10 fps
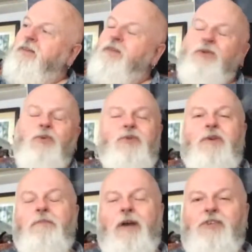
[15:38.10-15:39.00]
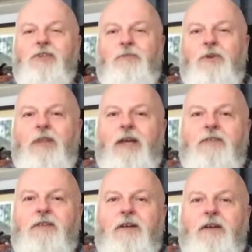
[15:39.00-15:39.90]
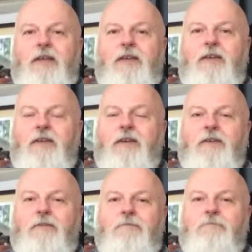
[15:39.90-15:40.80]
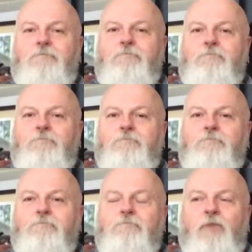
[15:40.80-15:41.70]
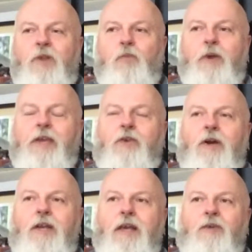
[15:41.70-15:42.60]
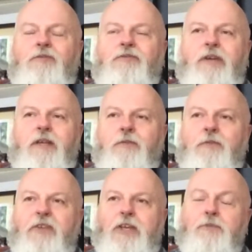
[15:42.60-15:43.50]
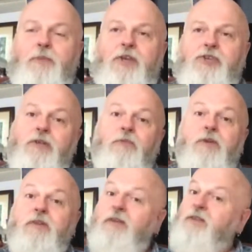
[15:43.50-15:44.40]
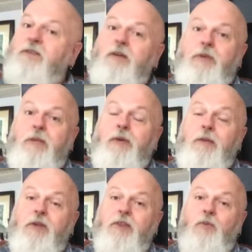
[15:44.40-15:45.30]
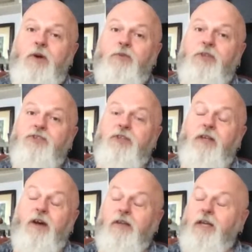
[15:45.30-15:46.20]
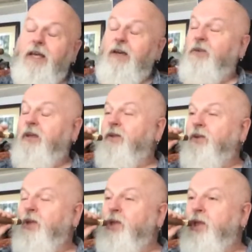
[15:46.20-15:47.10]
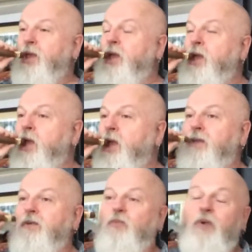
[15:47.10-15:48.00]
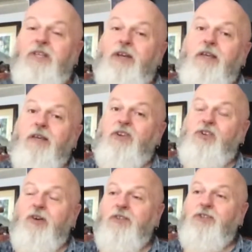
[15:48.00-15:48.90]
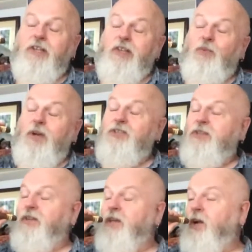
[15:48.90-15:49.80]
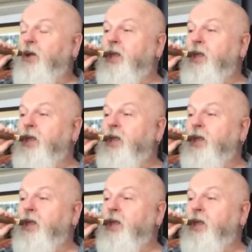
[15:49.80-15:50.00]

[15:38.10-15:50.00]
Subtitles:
Difficult to imagine what that's like, you know, where you're not allowed freedom of expression. There's so many people in the world that still aren't allowed it. We take it for granted in the West, I think.